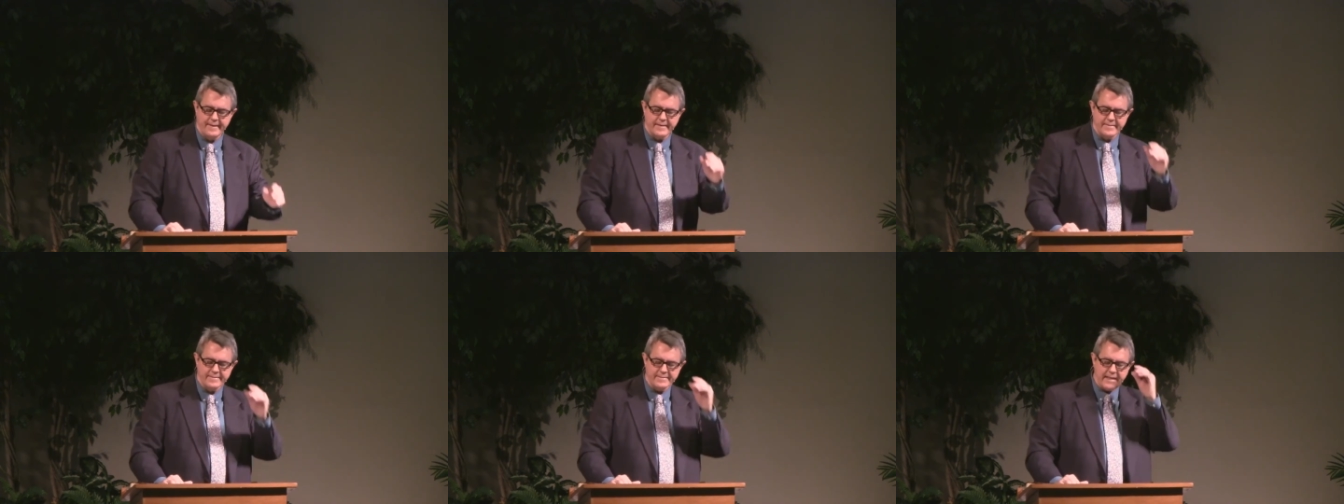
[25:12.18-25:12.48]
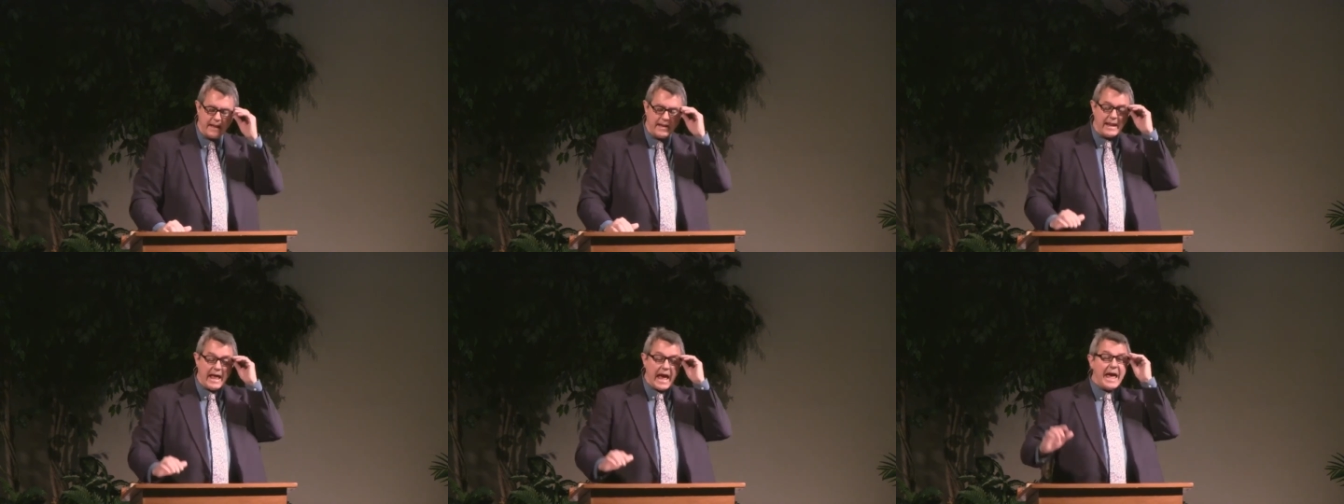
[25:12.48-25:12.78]

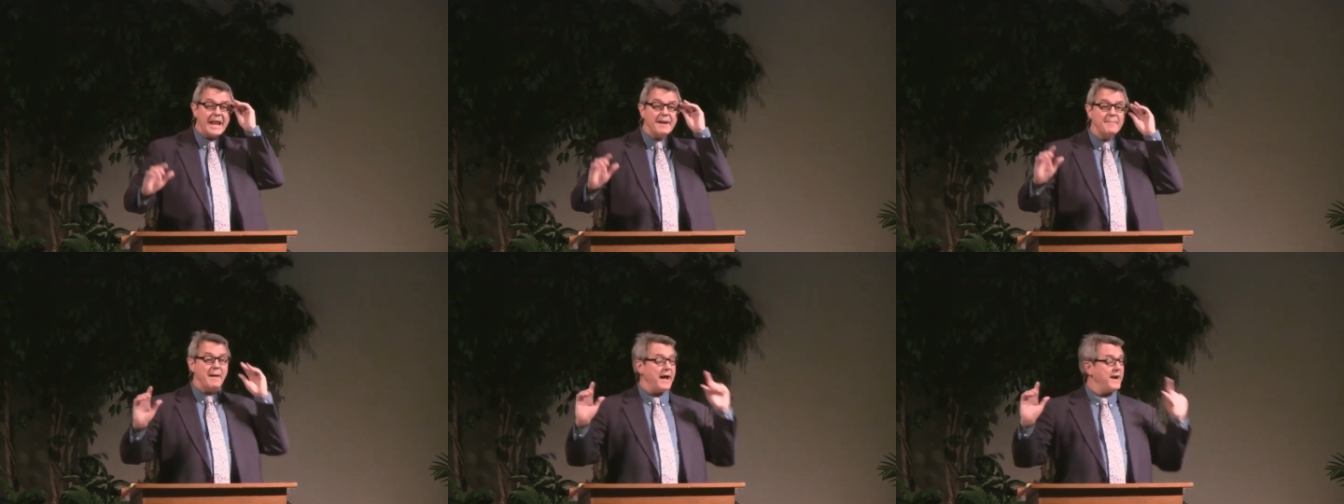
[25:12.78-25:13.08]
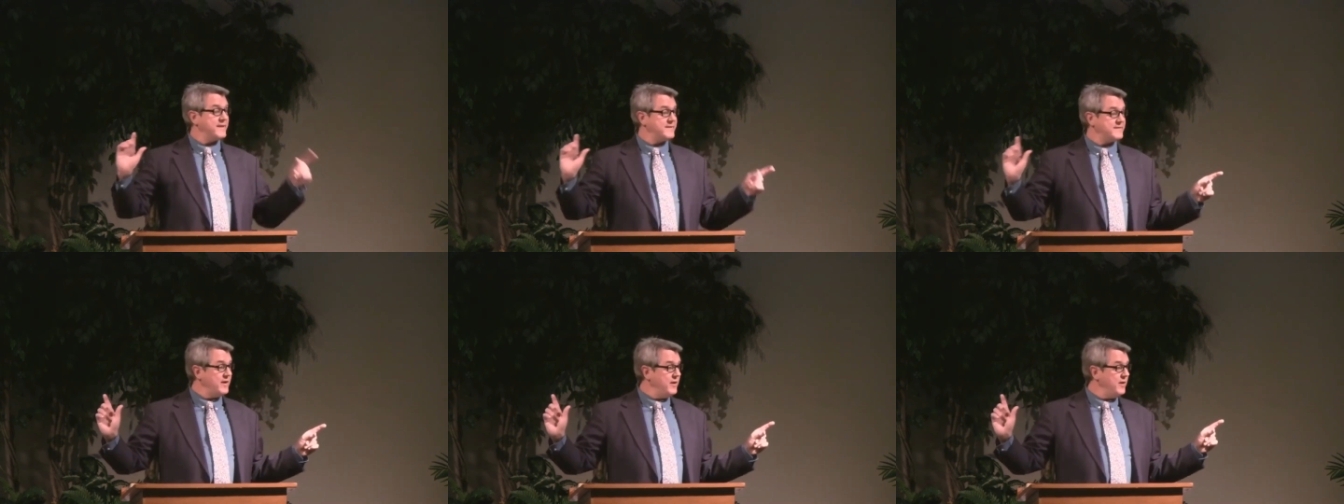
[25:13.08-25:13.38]
They lied
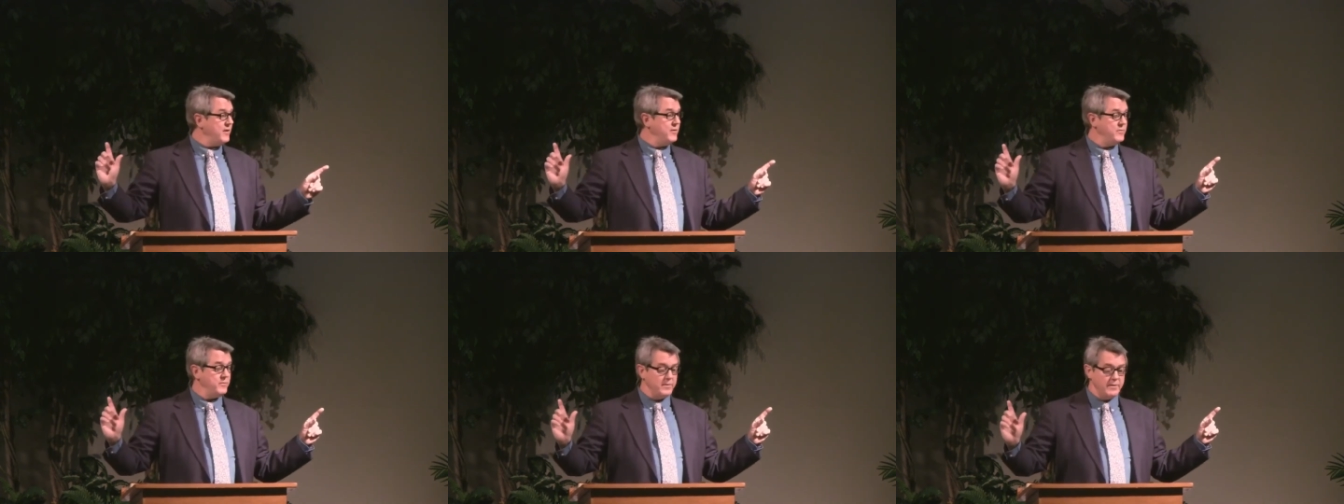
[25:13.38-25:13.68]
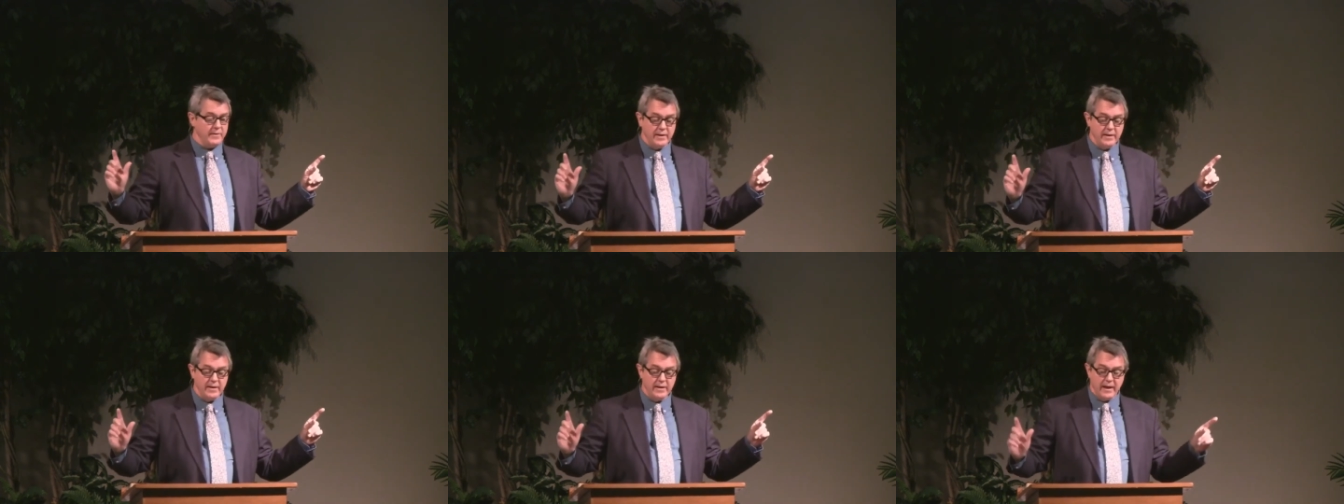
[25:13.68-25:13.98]
about it too,
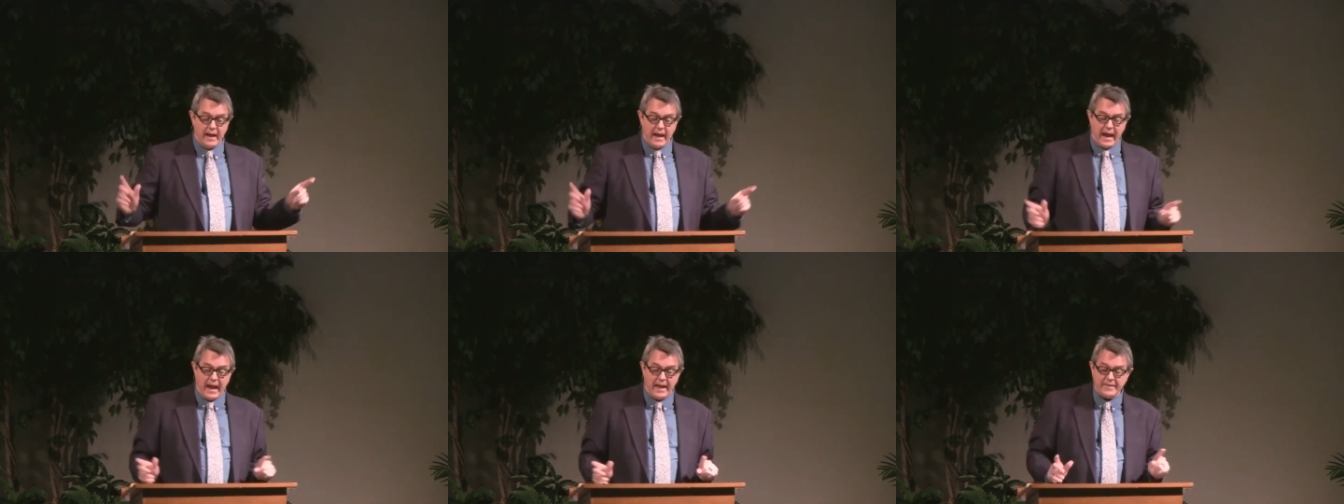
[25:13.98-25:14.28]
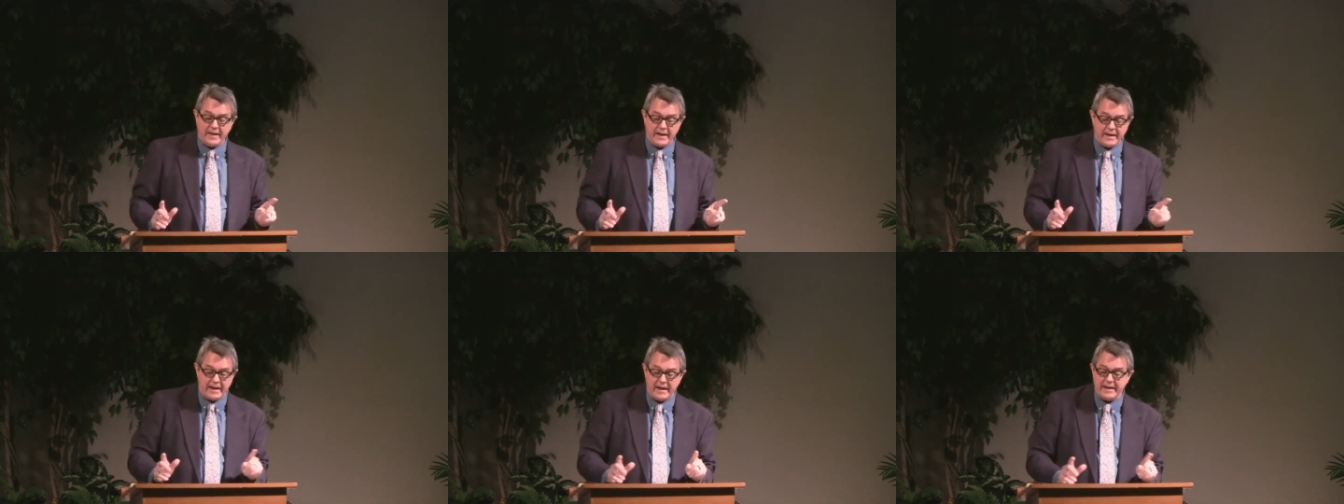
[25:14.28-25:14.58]

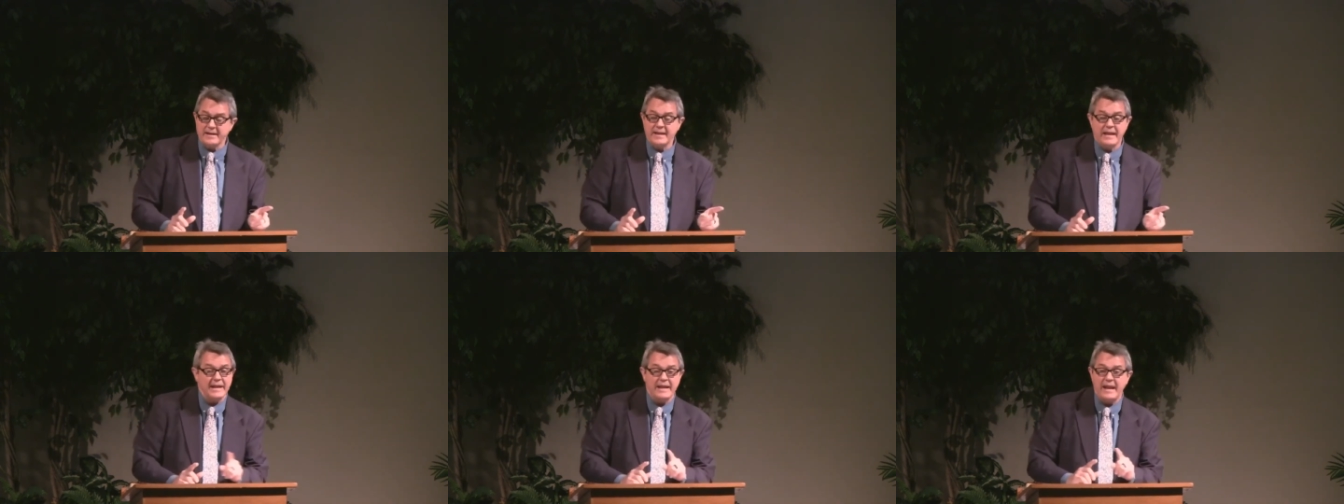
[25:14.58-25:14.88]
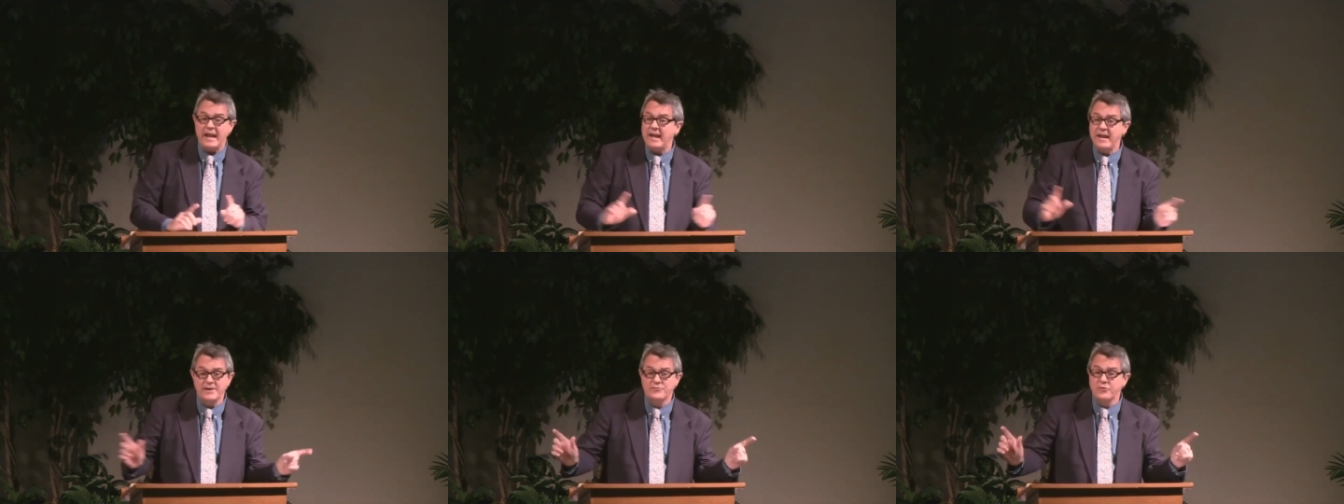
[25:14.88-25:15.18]
and they didn't get
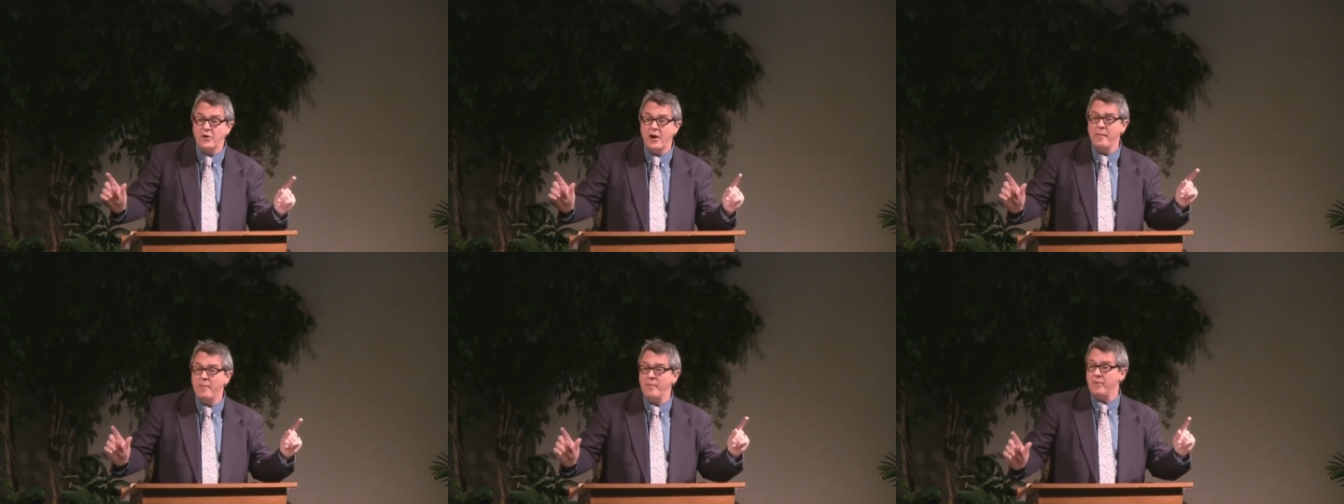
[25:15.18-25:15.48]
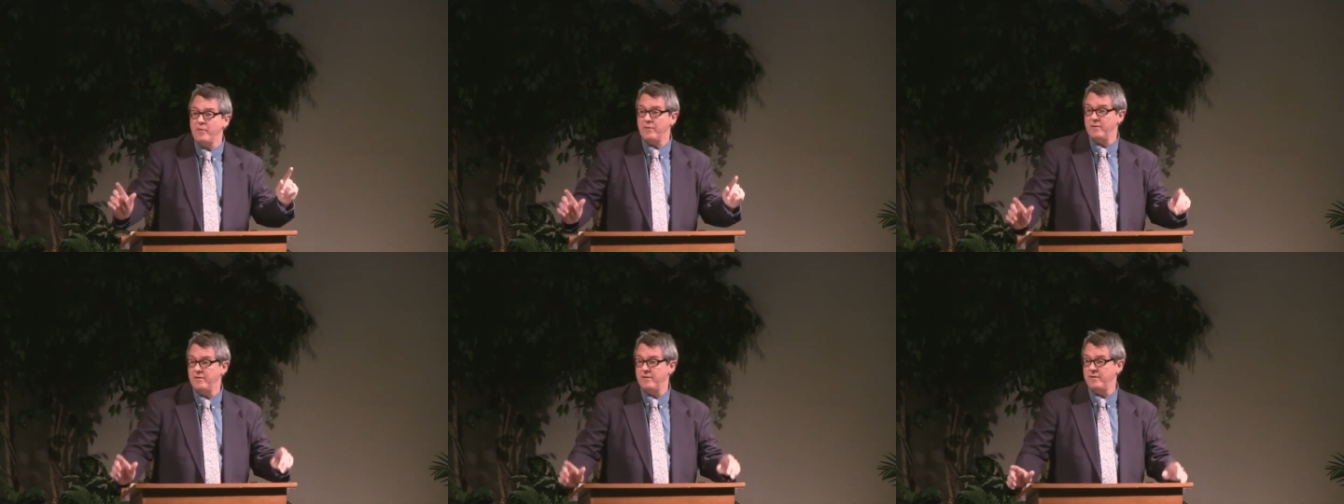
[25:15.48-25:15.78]
any
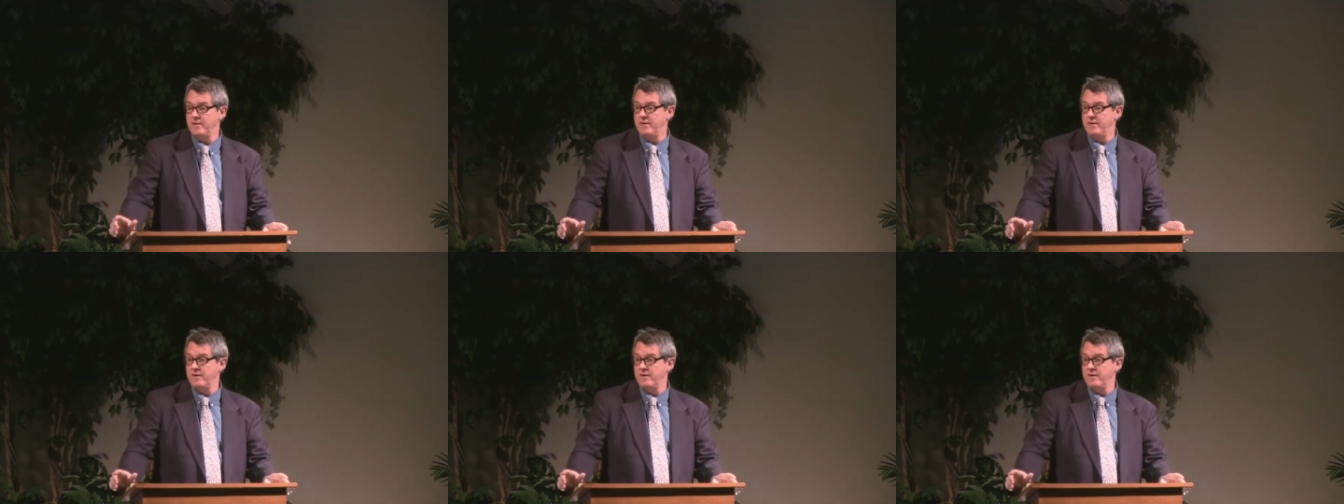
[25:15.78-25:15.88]
trouble.